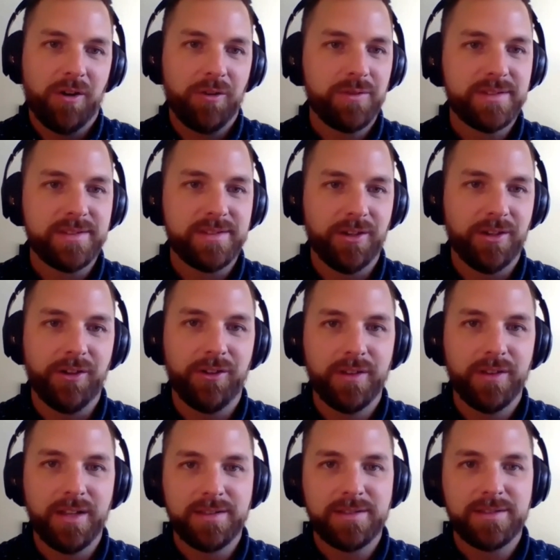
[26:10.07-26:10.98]

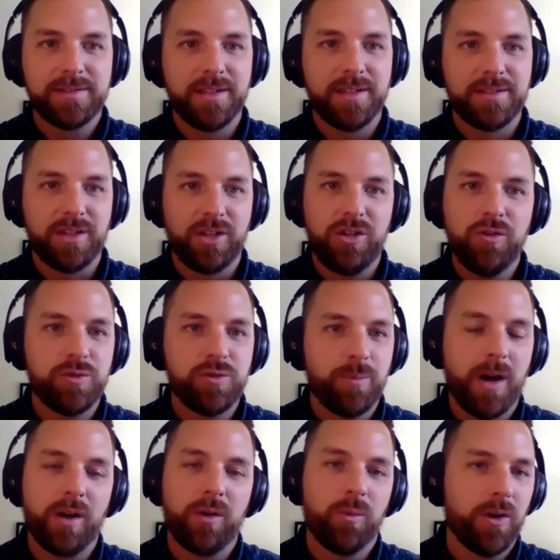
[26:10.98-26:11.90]
still it's a huge
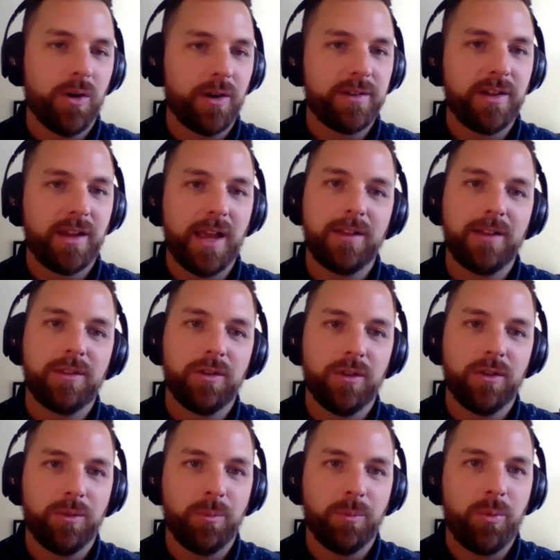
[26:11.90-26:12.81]
amount of work to get
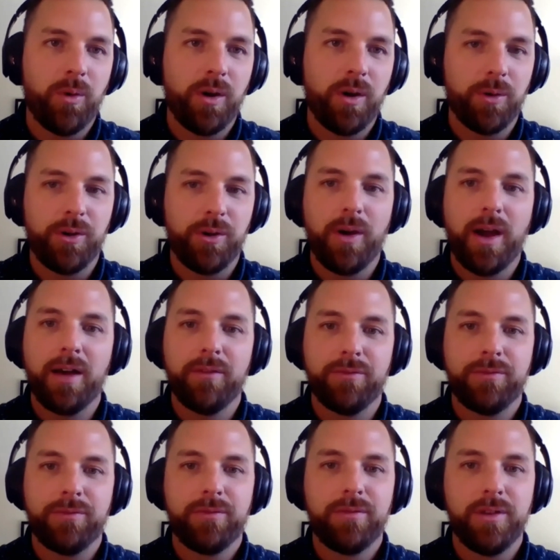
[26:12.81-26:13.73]
to the point where you
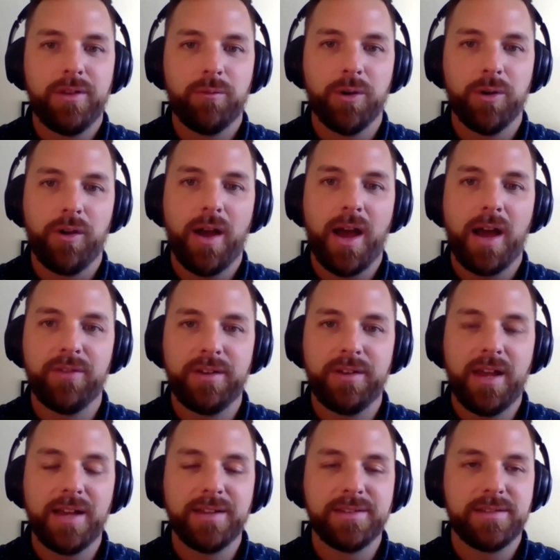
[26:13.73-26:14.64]
have a
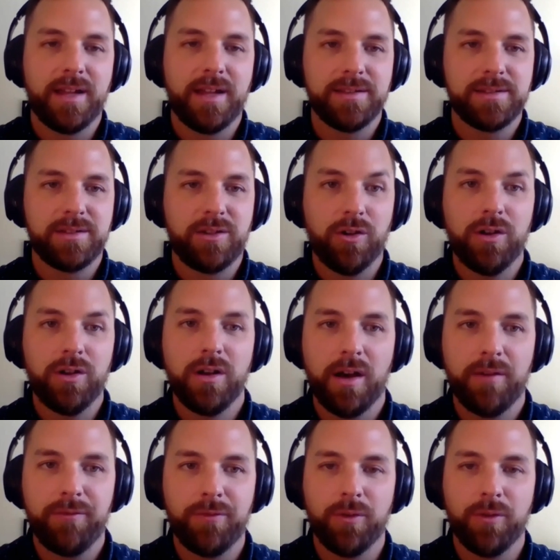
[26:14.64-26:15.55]
test that's good
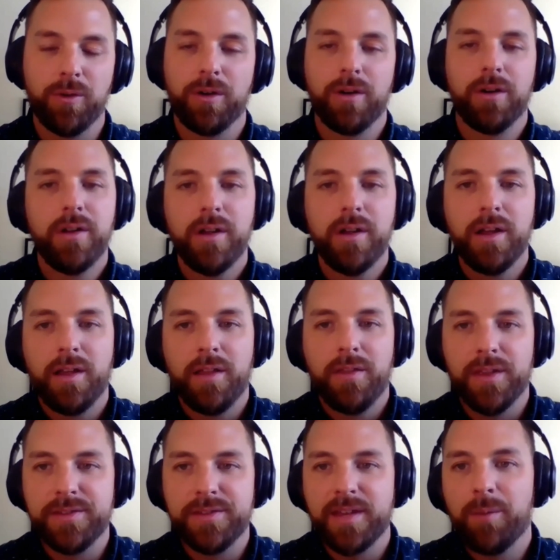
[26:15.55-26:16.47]
enough for
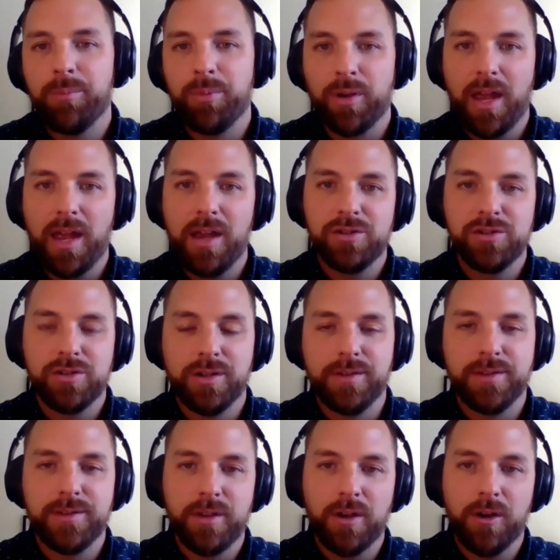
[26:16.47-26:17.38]
this
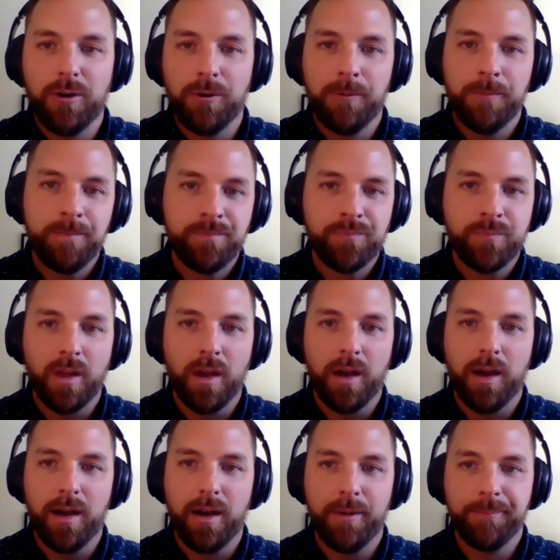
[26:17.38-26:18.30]
application. So
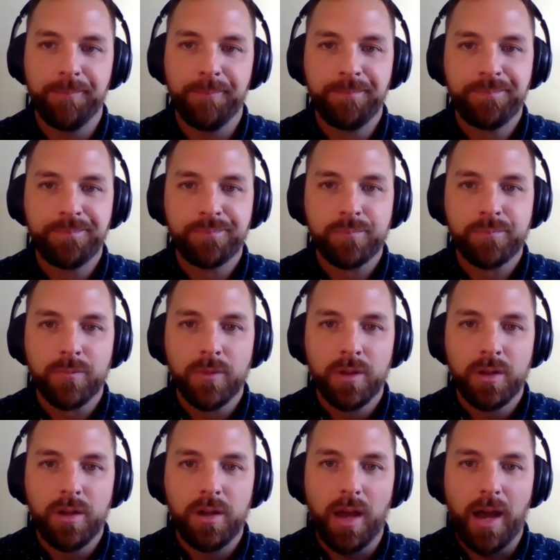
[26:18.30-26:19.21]

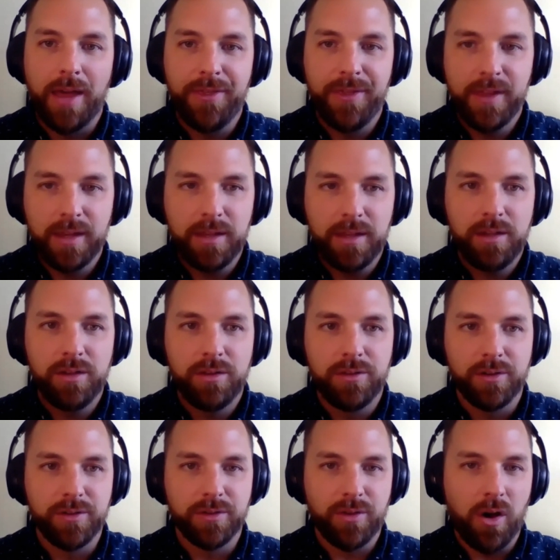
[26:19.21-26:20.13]
I think
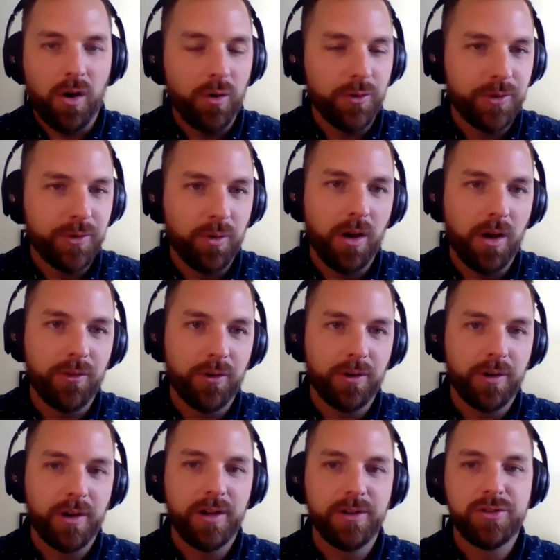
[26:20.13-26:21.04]
there's also
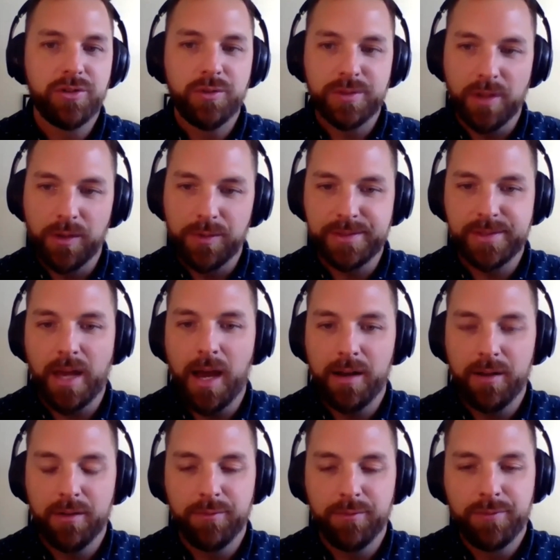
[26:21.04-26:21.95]
other issues outside
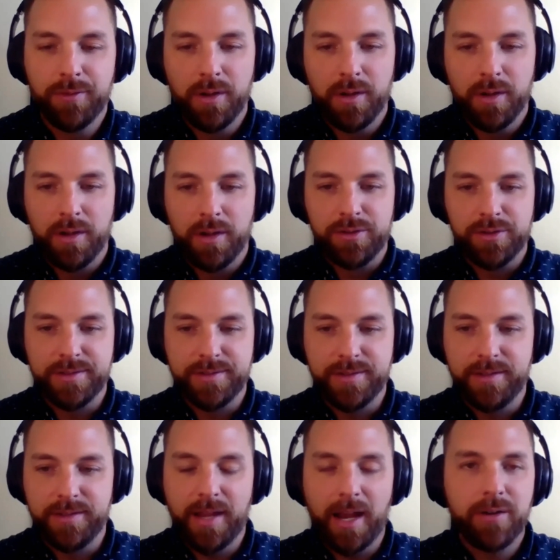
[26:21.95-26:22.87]
of just
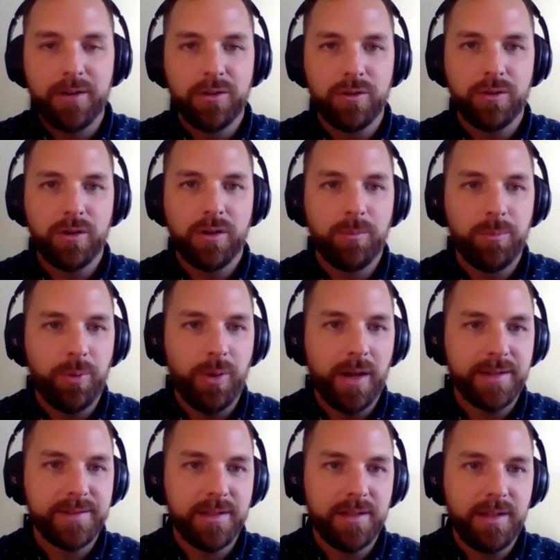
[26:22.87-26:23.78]
the technical
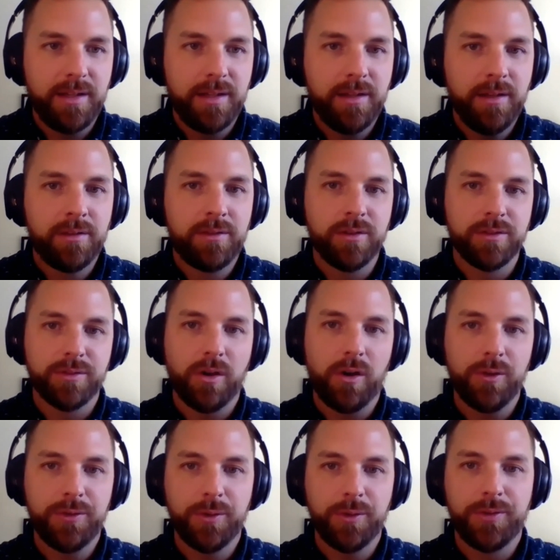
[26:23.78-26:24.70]
complexity. There's
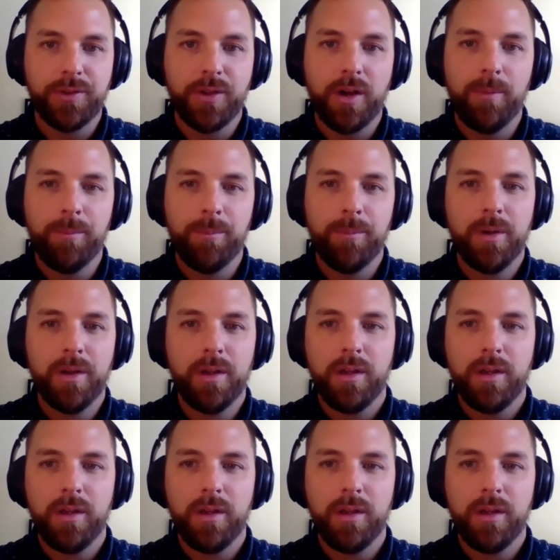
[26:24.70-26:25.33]
also some